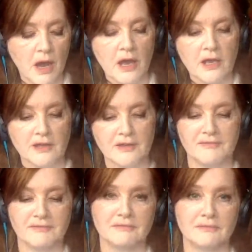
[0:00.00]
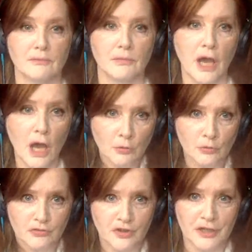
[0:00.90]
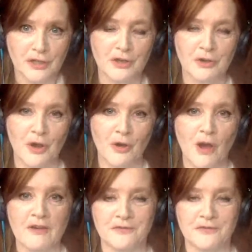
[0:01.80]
my counting, you know.